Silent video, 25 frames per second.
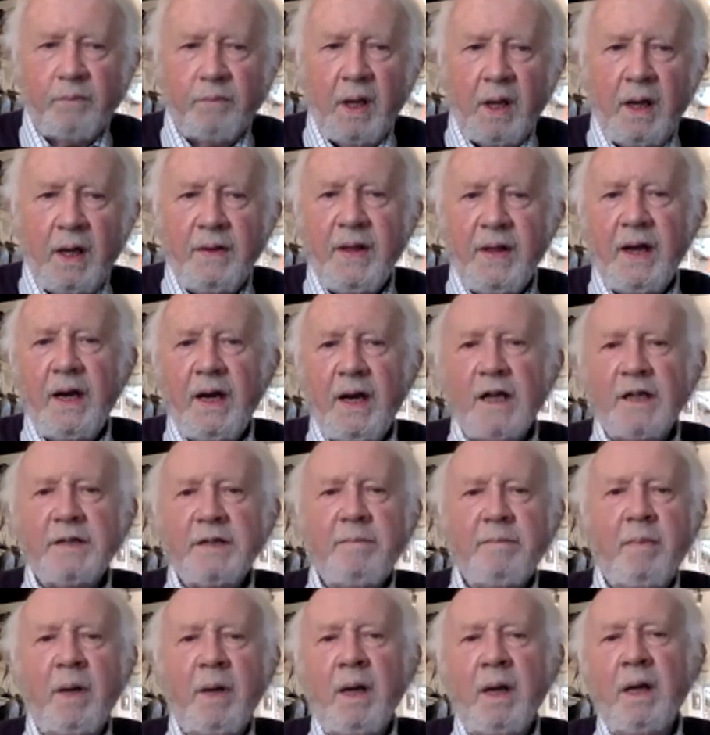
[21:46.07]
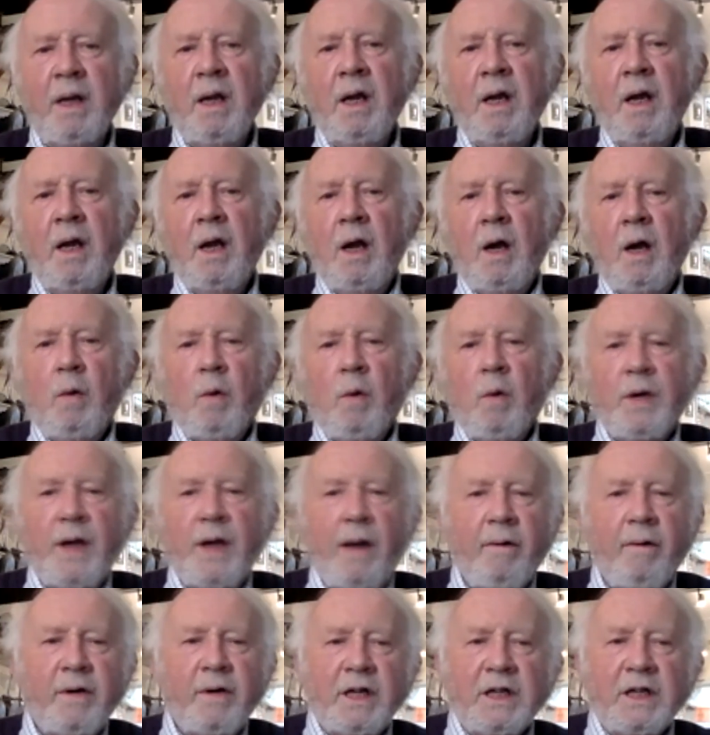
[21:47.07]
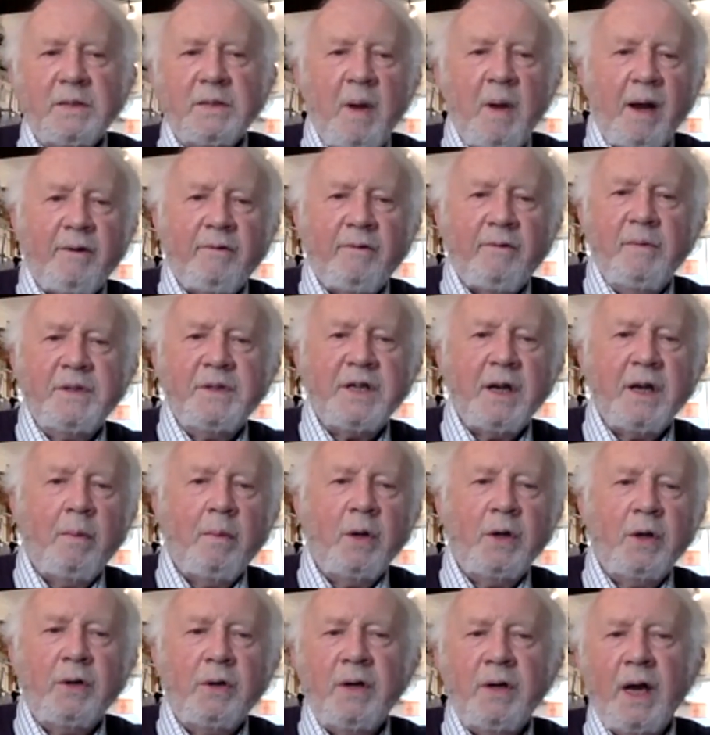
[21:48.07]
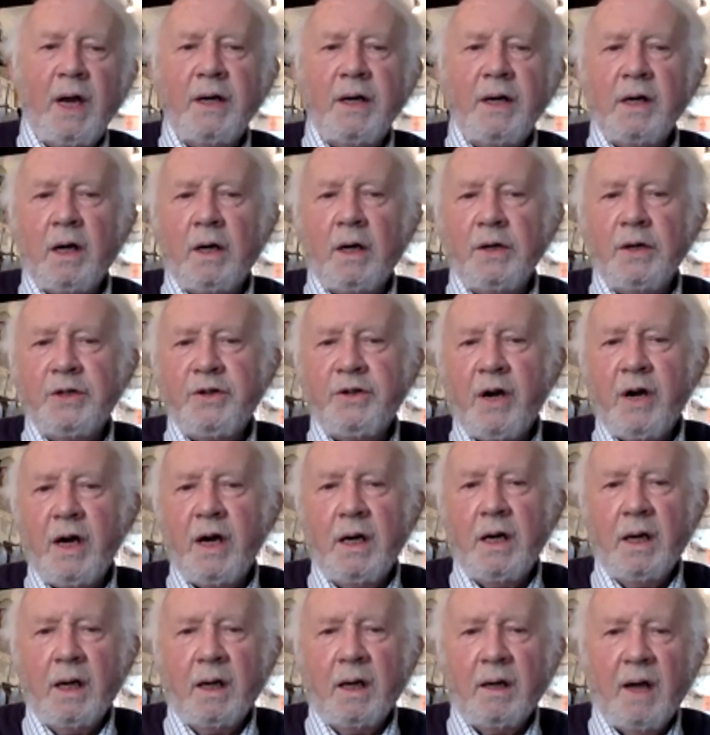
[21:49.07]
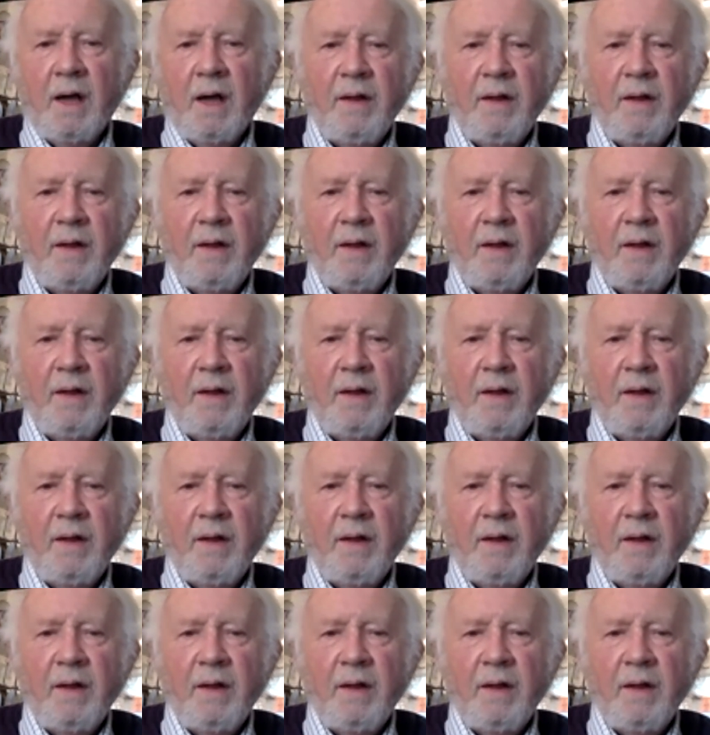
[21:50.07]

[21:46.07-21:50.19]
He then asked me what I would expect from someone who'd undergone training.